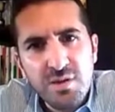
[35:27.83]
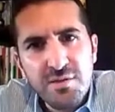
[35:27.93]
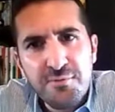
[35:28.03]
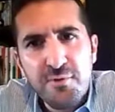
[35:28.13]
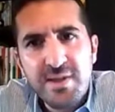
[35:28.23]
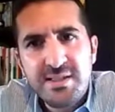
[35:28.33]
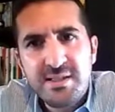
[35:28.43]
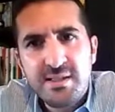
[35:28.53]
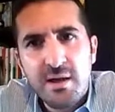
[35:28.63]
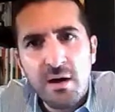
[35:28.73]

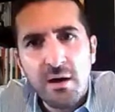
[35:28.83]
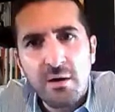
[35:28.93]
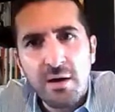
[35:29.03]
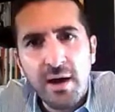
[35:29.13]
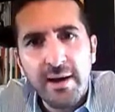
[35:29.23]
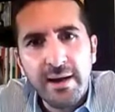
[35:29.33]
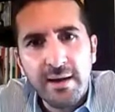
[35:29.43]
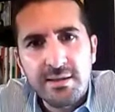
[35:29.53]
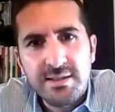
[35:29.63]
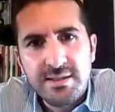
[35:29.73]
phrases are
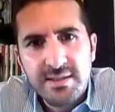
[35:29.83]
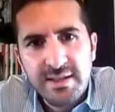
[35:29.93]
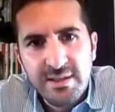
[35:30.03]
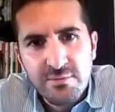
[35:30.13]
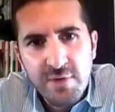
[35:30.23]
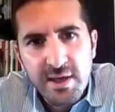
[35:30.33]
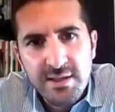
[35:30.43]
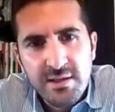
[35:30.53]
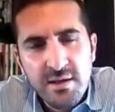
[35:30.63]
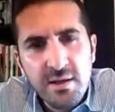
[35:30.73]
highlighted in red,
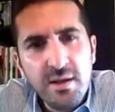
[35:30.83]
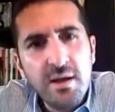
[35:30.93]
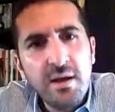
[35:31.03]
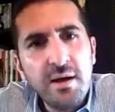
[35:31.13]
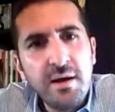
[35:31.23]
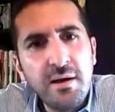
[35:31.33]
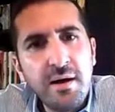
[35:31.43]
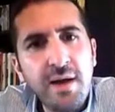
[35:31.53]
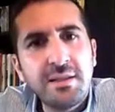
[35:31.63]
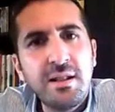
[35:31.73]

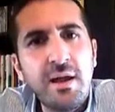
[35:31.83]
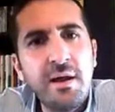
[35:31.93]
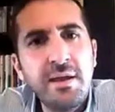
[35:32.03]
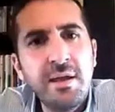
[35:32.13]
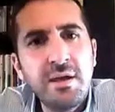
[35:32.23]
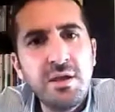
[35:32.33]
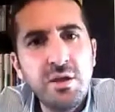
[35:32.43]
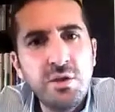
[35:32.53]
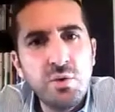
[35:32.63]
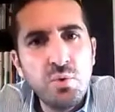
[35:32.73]
I'd like
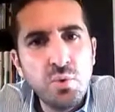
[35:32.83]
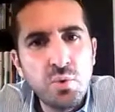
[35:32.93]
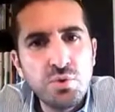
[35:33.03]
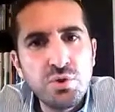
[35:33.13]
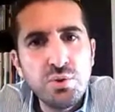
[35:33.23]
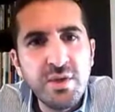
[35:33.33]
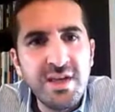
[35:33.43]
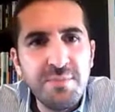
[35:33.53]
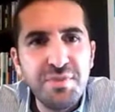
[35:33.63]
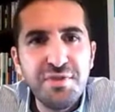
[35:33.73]
you to
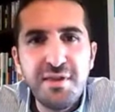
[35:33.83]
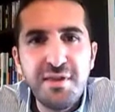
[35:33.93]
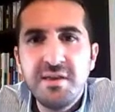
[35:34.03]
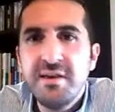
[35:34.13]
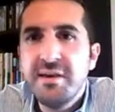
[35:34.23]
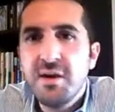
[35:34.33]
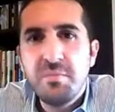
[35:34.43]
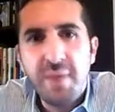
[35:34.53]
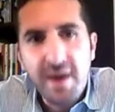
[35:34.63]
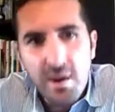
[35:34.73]
keep thinking
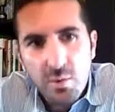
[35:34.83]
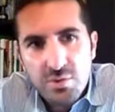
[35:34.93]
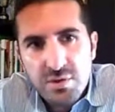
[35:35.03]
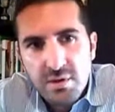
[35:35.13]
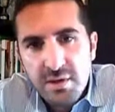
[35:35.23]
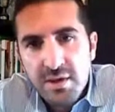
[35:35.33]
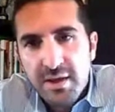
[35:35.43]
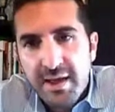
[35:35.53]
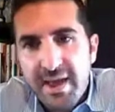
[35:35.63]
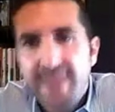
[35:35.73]
about
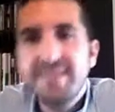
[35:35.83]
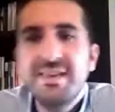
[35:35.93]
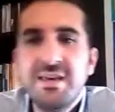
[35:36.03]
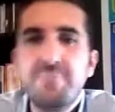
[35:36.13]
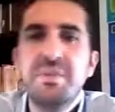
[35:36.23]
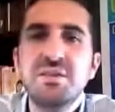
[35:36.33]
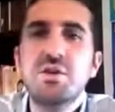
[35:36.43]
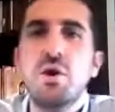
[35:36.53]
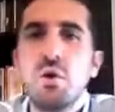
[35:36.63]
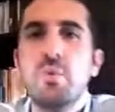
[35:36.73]
and keep it
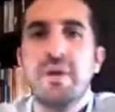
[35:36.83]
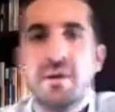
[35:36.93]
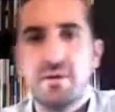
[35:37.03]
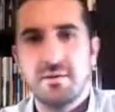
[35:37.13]
going.